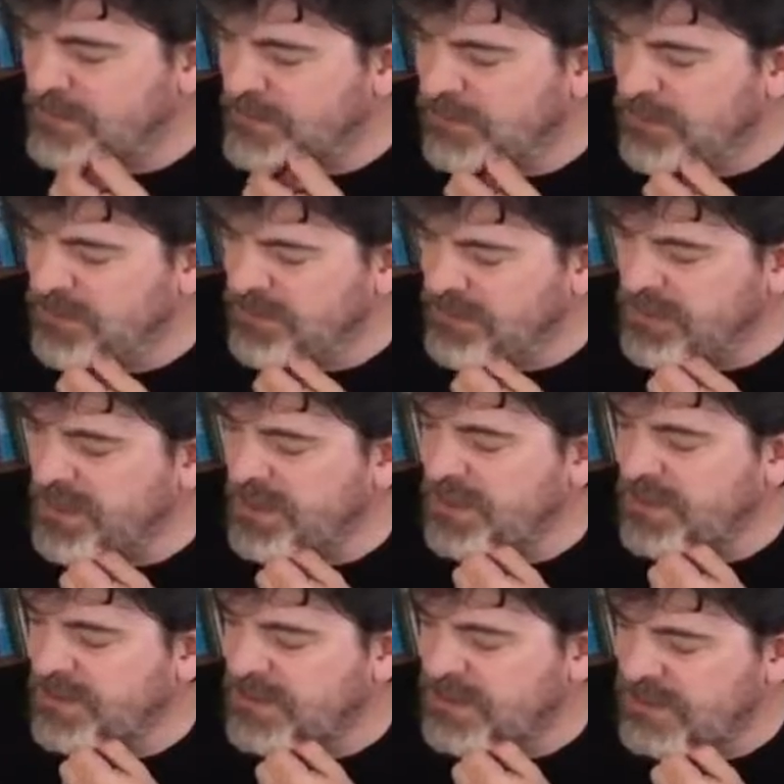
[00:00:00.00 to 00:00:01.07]
1
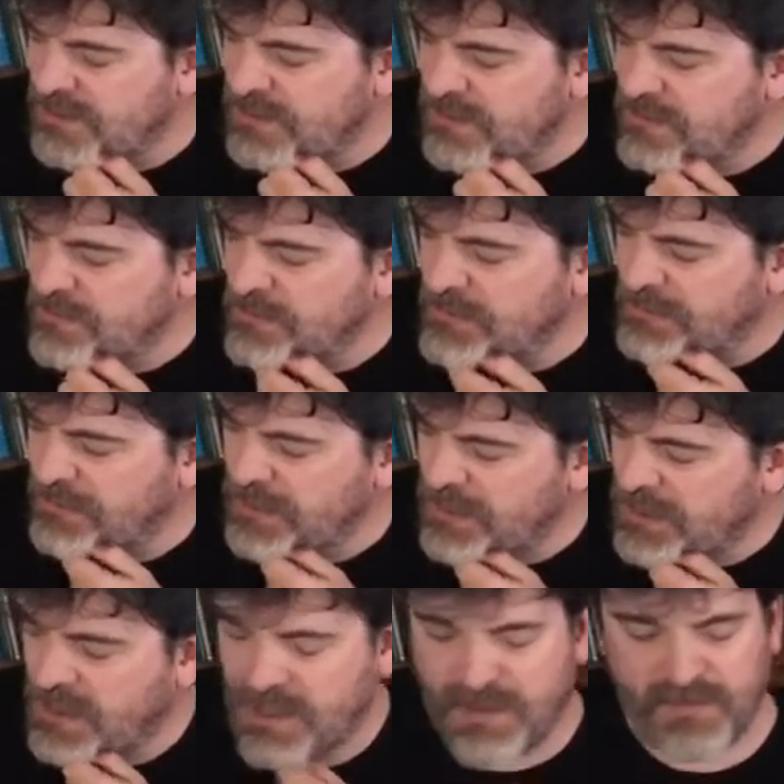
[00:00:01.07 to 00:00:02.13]
and 2,
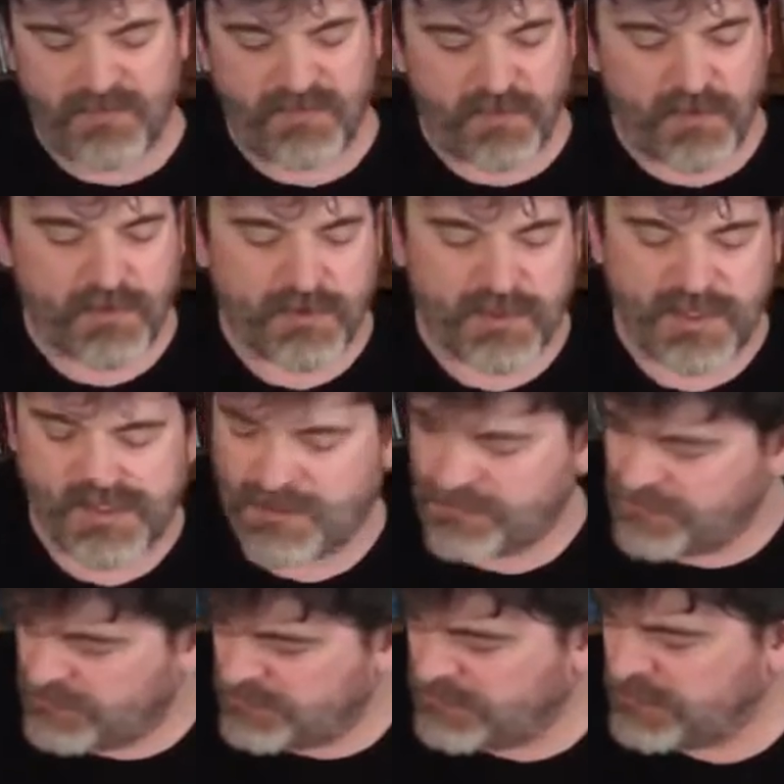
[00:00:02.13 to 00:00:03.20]
3 and 4
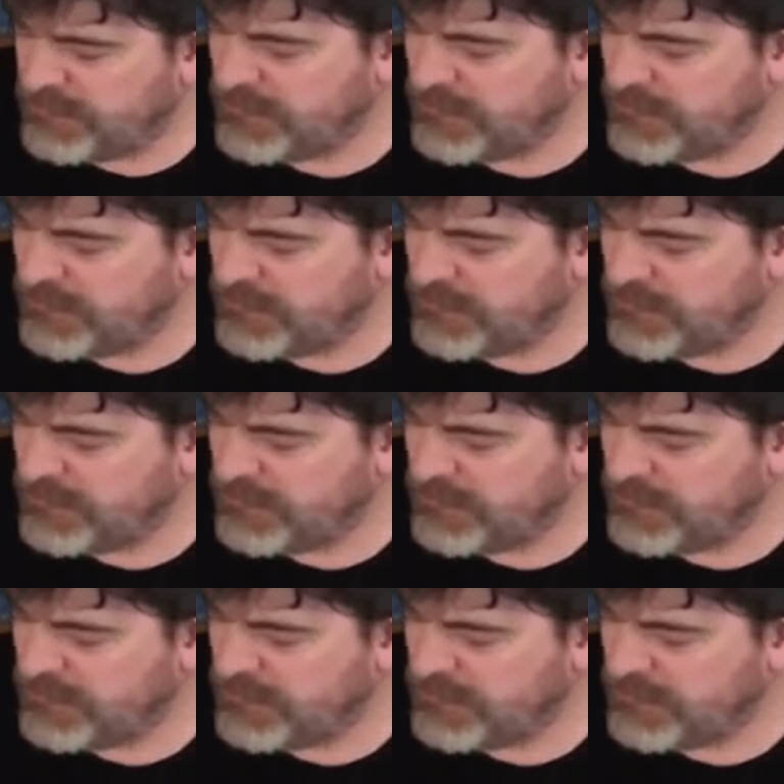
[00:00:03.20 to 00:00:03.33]
and...